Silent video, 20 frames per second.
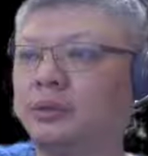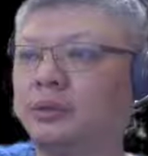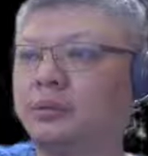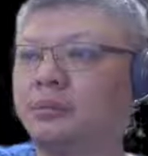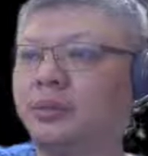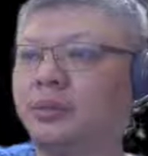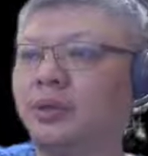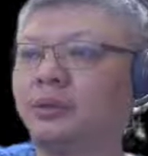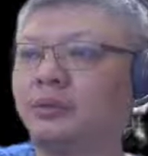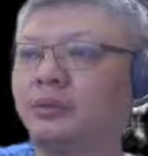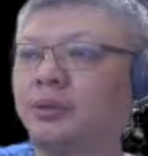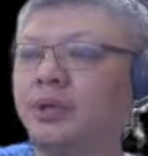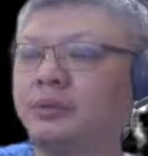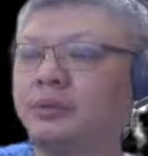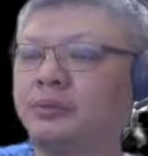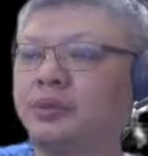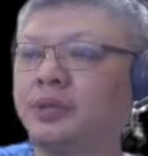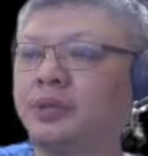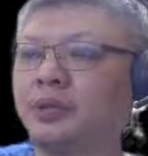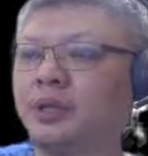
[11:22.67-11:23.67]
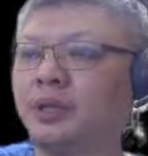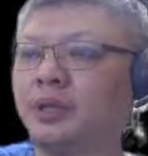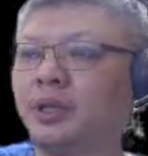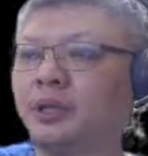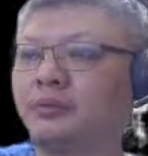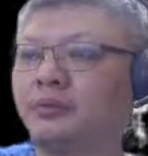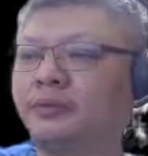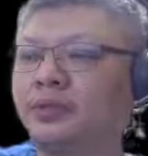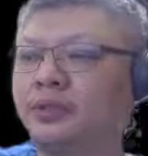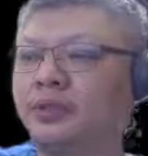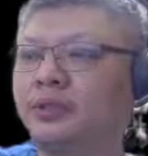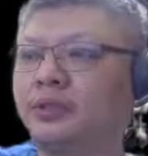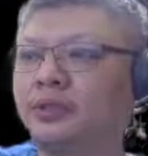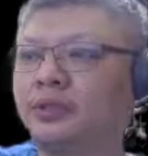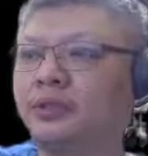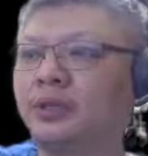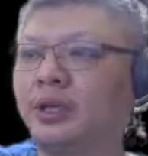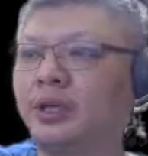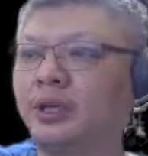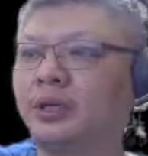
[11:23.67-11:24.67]
Black would capture the elephant,
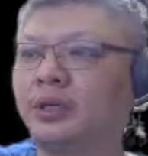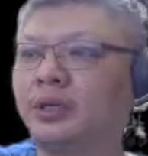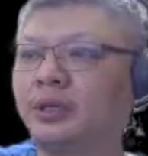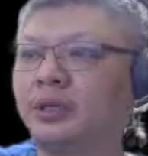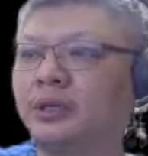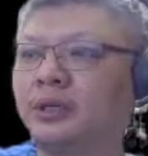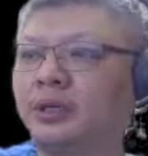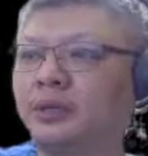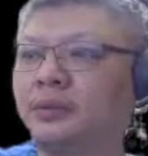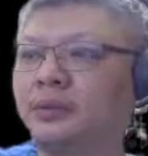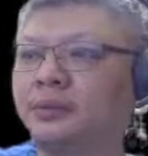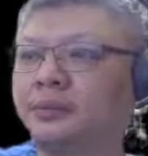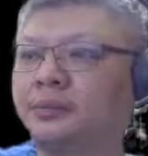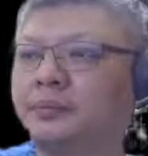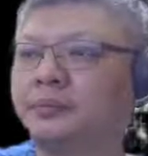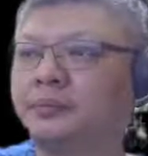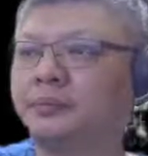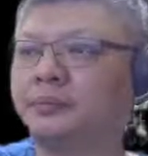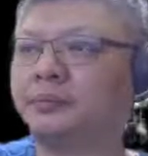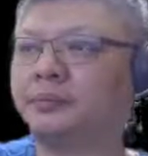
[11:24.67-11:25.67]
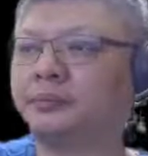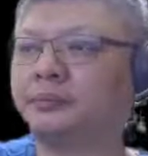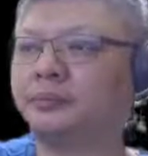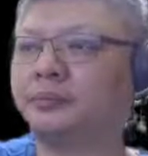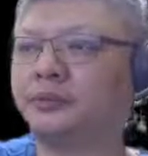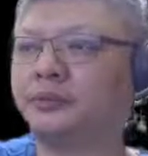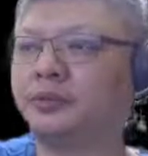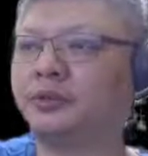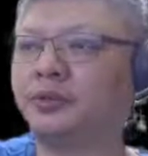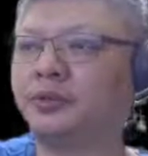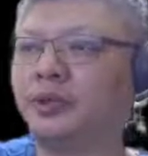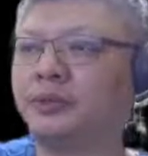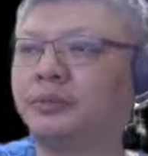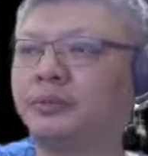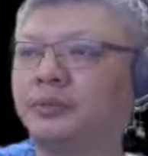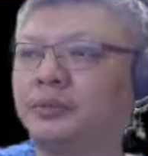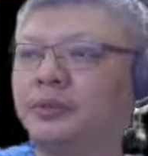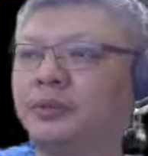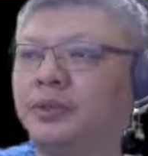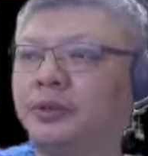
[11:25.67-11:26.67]
check, trade
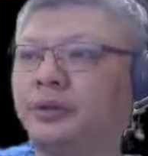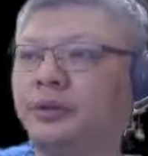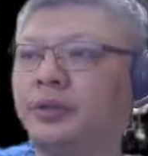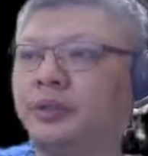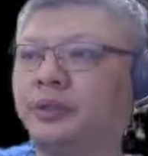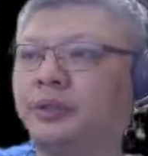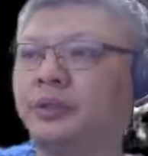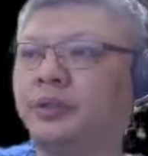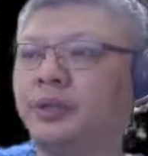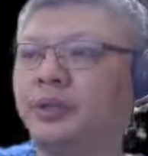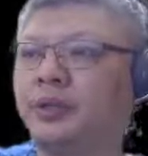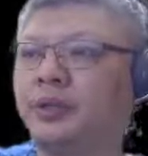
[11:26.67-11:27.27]
chariots,